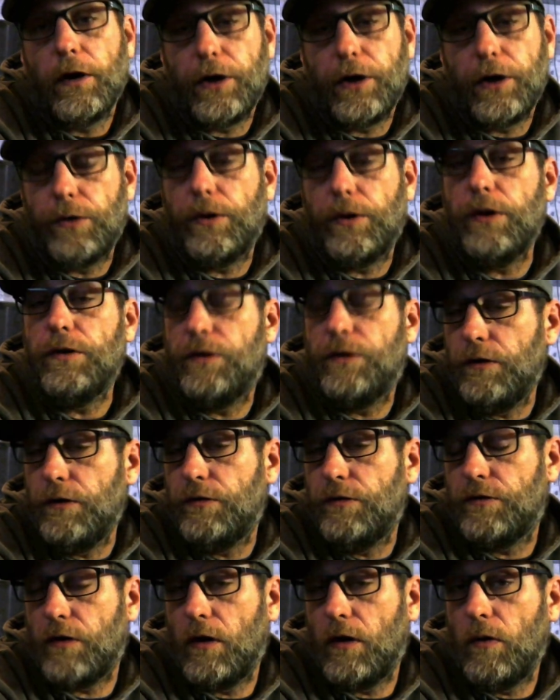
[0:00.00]
You can
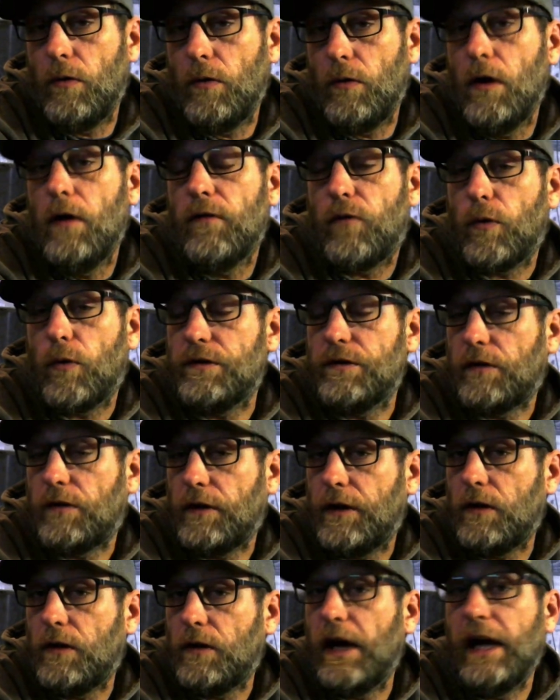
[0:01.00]
do so for as
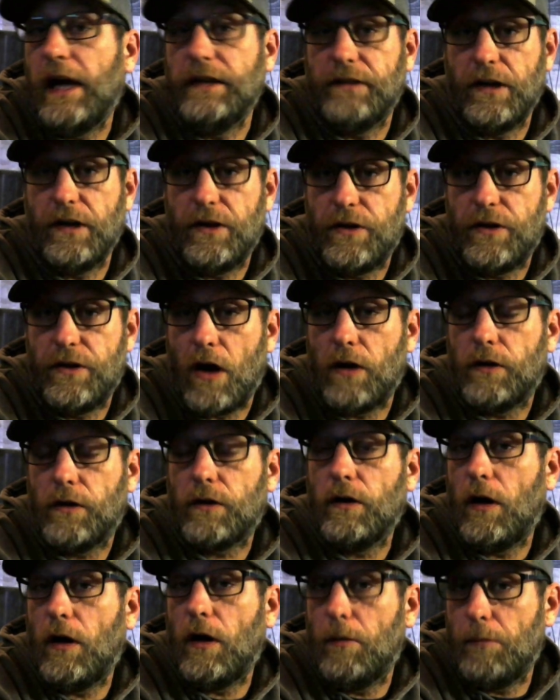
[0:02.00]
little as a
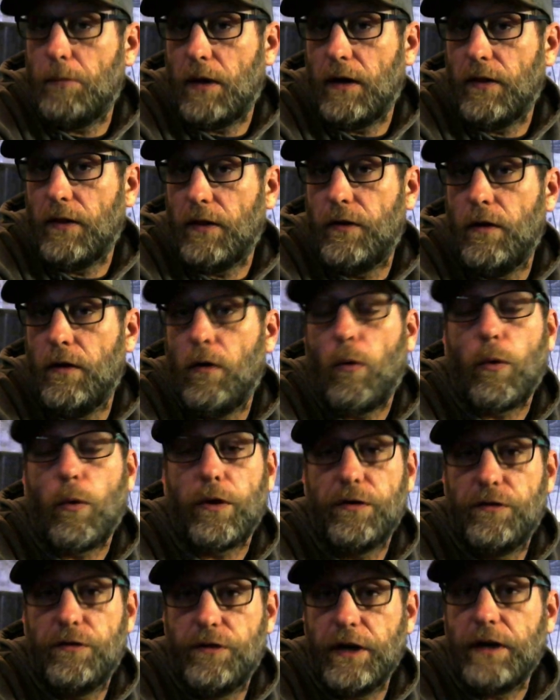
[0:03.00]
dollar a month
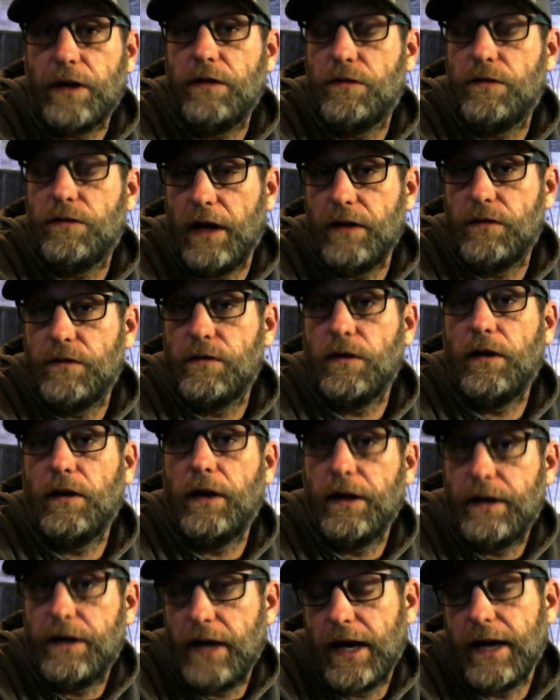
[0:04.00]
or six cents
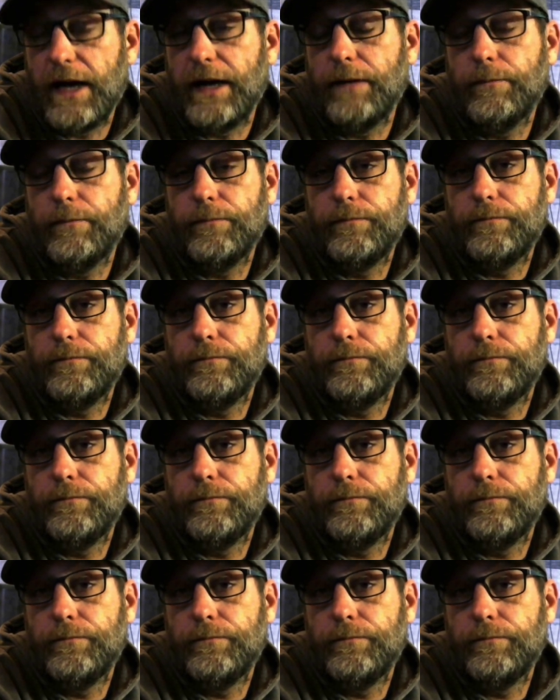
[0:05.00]
a day.